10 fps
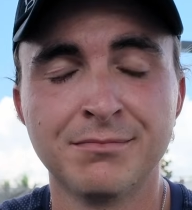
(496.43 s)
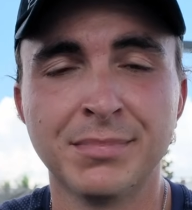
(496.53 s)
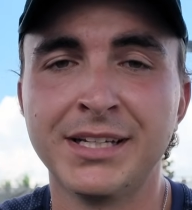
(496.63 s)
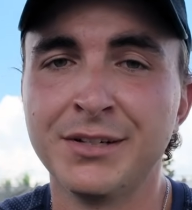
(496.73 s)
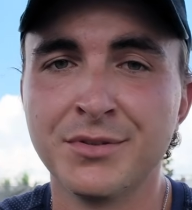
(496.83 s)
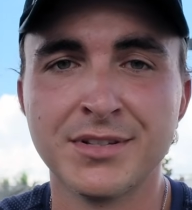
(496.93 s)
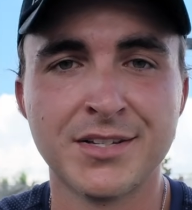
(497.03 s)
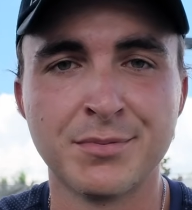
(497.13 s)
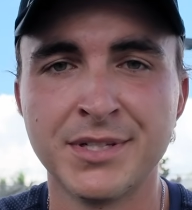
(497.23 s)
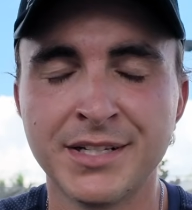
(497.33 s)
but he was
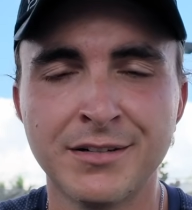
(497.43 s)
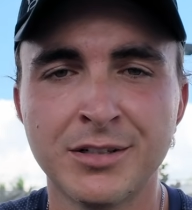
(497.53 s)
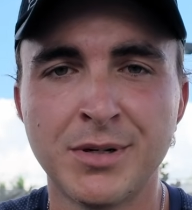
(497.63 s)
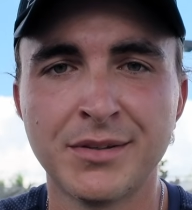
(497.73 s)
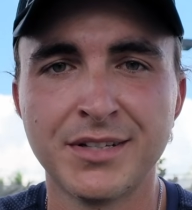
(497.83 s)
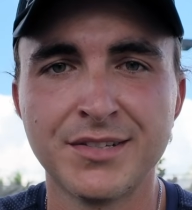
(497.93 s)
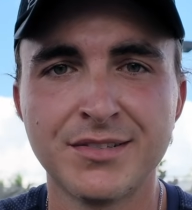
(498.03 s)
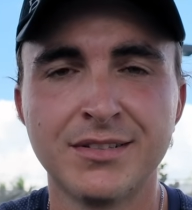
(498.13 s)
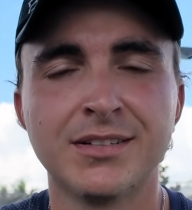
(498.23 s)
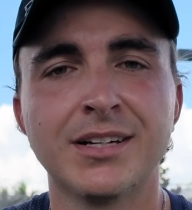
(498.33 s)
less particular about
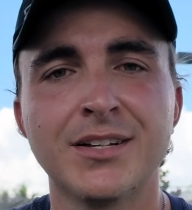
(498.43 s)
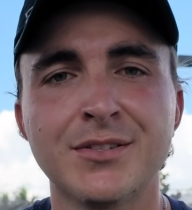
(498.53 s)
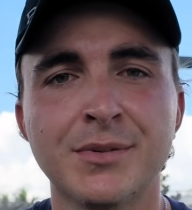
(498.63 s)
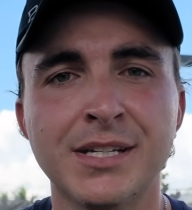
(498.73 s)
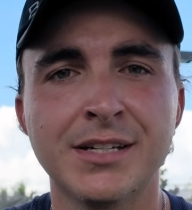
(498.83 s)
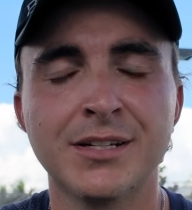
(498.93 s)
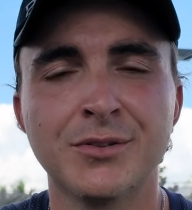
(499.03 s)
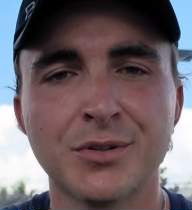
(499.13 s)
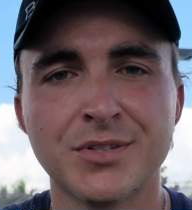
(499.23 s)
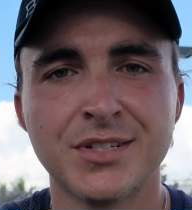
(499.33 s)
this, and so he
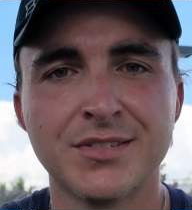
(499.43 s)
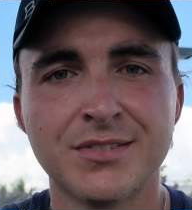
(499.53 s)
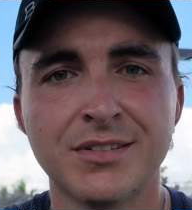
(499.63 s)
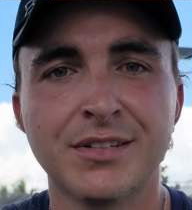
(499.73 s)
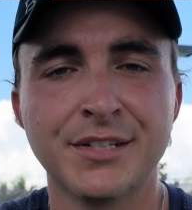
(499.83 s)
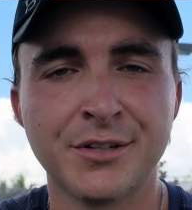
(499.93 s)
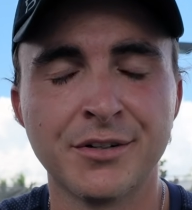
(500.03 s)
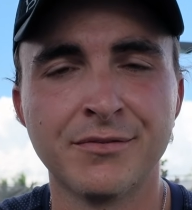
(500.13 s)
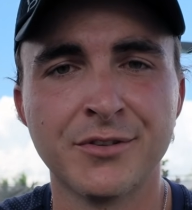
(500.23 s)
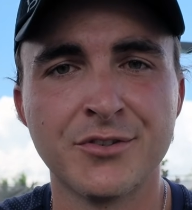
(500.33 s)
endorses the
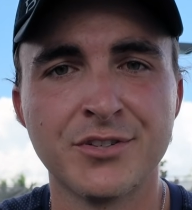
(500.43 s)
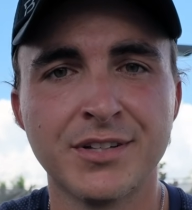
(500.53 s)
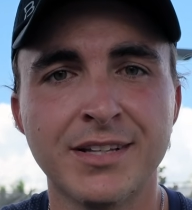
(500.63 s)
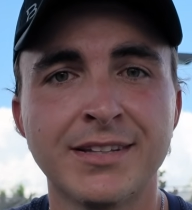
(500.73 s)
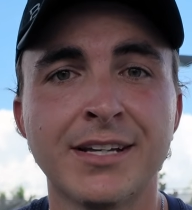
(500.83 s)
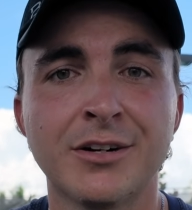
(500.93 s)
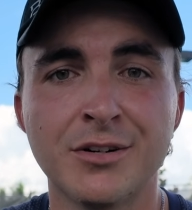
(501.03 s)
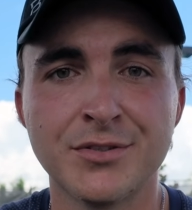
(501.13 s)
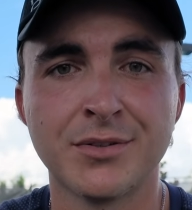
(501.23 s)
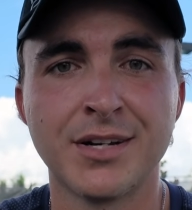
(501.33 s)
current version that
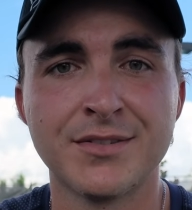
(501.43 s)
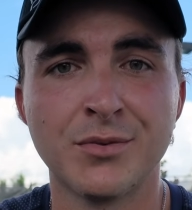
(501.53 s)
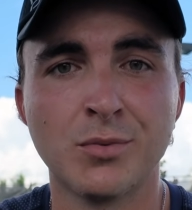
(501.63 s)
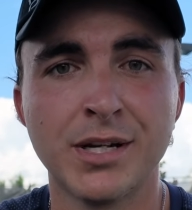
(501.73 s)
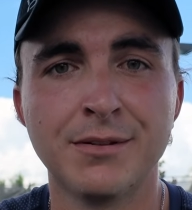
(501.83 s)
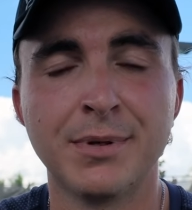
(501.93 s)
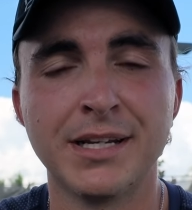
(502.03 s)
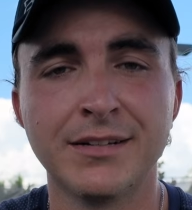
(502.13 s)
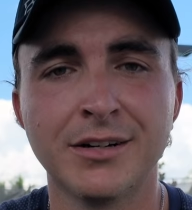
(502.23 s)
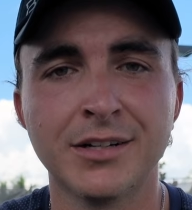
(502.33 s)
also has the white
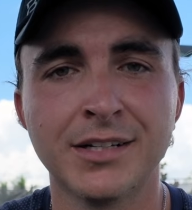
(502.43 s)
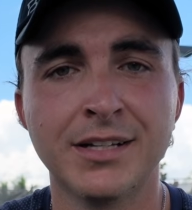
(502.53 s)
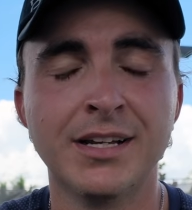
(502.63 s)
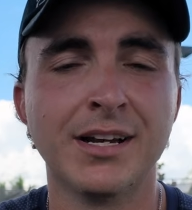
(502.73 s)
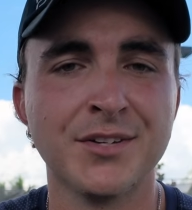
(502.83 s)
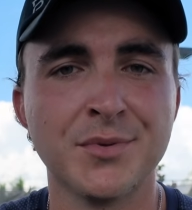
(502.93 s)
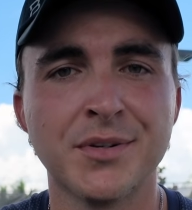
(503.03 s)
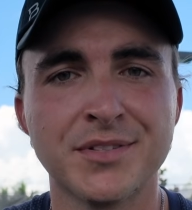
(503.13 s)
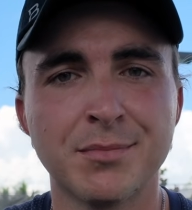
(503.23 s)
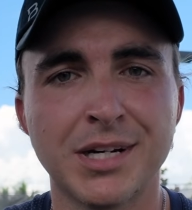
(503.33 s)
paint on it as
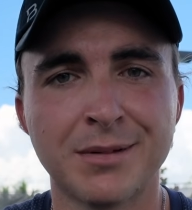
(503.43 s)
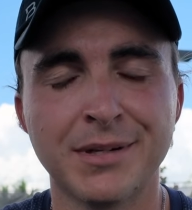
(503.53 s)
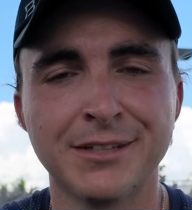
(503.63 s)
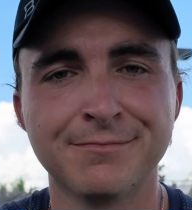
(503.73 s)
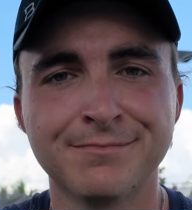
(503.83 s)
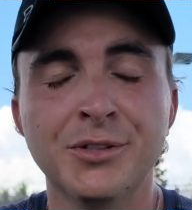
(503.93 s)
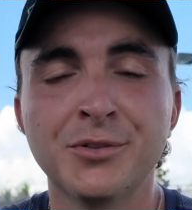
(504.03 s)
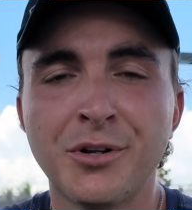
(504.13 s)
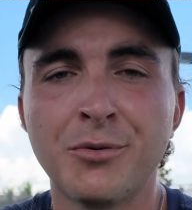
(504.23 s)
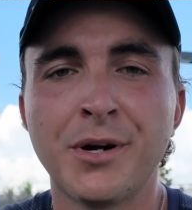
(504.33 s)
well as the black paint.
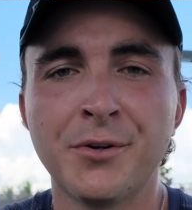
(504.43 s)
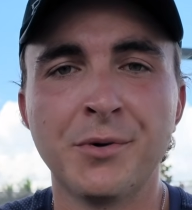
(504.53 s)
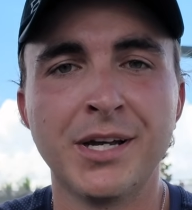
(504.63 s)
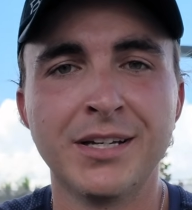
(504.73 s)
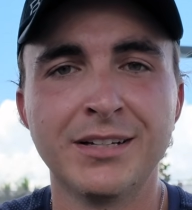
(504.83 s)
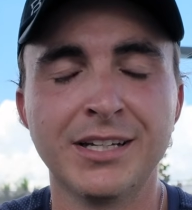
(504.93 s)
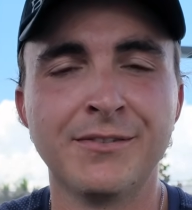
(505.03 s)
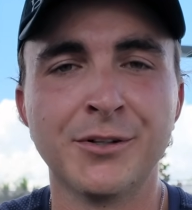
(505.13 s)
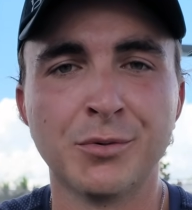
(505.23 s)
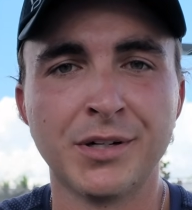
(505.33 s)
You'll know right away
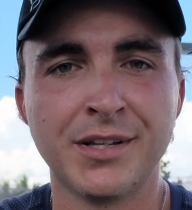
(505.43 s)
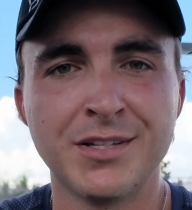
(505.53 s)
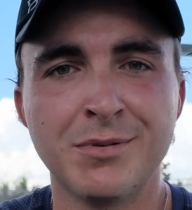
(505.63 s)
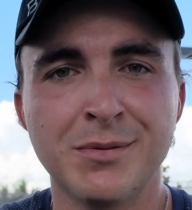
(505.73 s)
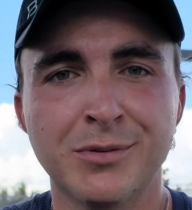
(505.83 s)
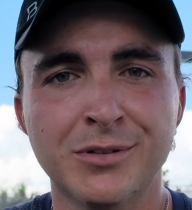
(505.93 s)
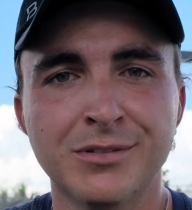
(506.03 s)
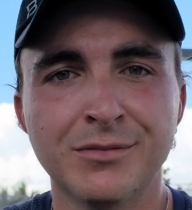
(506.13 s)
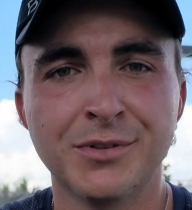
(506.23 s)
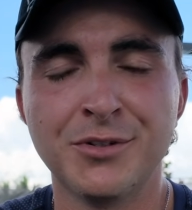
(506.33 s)
if you're one of these people
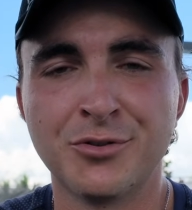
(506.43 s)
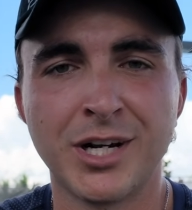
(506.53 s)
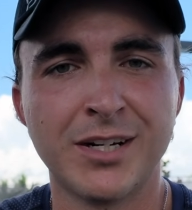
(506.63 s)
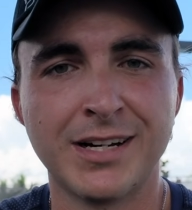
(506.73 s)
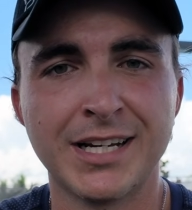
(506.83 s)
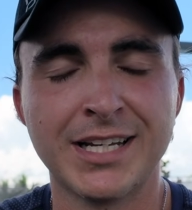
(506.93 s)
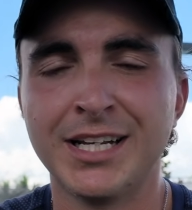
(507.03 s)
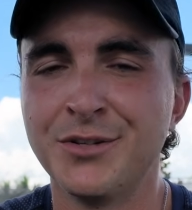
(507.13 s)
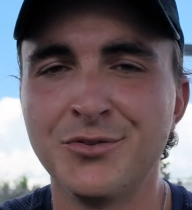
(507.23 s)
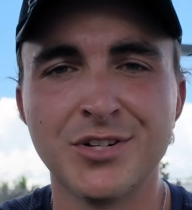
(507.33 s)
when you try a racket
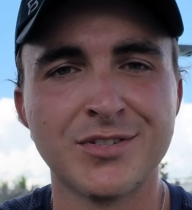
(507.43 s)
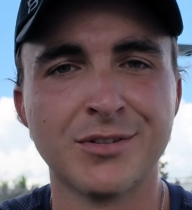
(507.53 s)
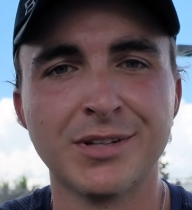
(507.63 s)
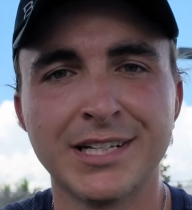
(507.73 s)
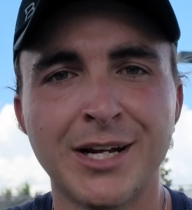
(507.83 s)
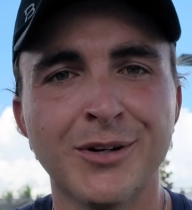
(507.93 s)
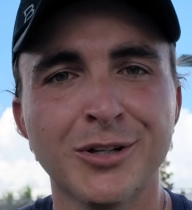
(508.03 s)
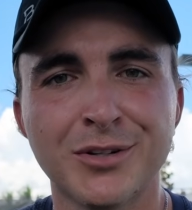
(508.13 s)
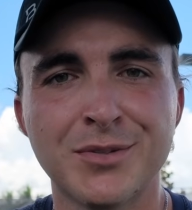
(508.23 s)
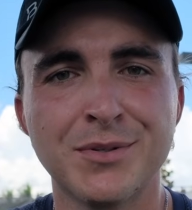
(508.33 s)
and you just don't like how it
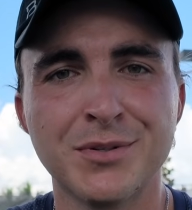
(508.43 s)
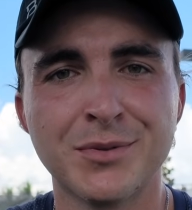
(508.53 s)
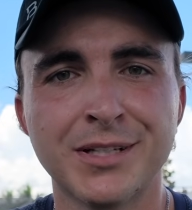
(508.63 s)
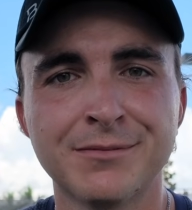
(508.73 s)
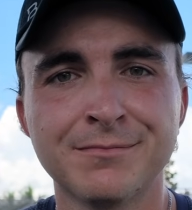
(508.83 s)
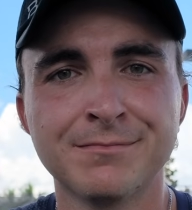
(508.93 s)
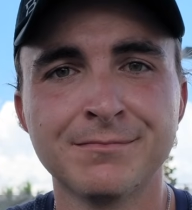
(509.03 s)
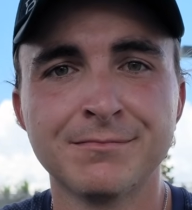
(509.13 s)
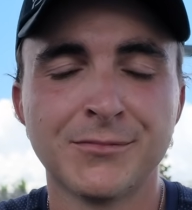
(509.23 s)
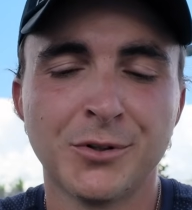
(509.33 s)
looks when you swing,
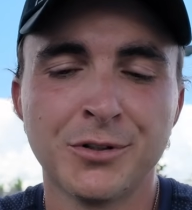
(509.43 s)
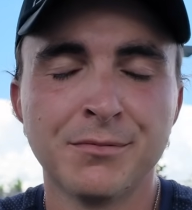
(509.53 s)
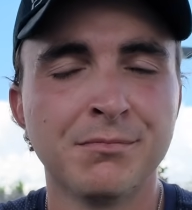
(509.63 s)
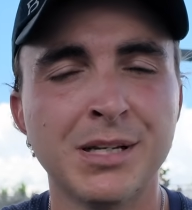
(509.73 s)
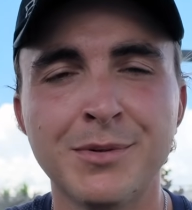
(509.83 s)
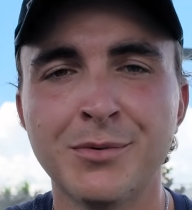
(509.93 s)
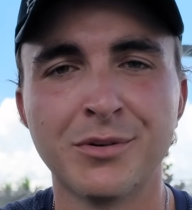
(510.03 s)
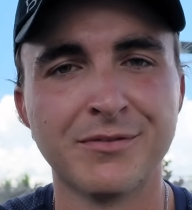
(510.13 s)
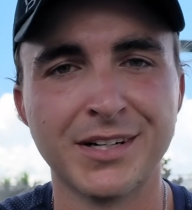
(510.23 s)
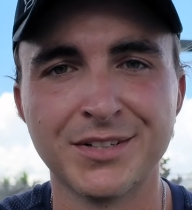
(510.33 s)
or maybe it
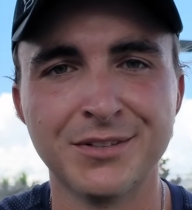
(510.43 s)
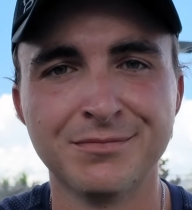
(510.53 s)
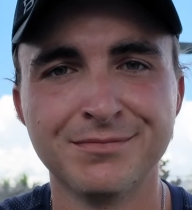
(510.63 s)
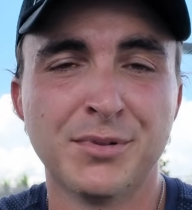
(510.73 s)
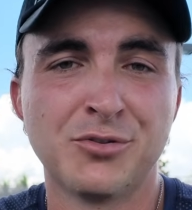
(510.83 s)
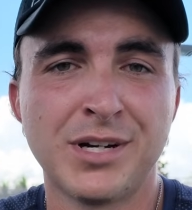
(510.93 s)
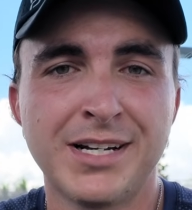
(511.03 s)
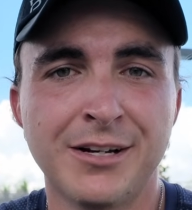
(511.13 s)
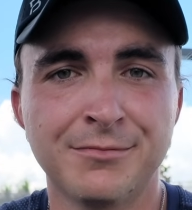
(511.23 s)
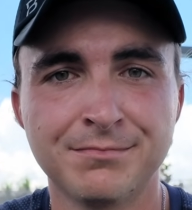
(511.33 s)
won't affect you, but try
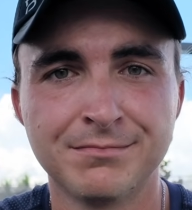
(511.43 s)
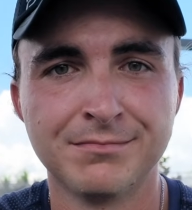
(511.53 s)
it out,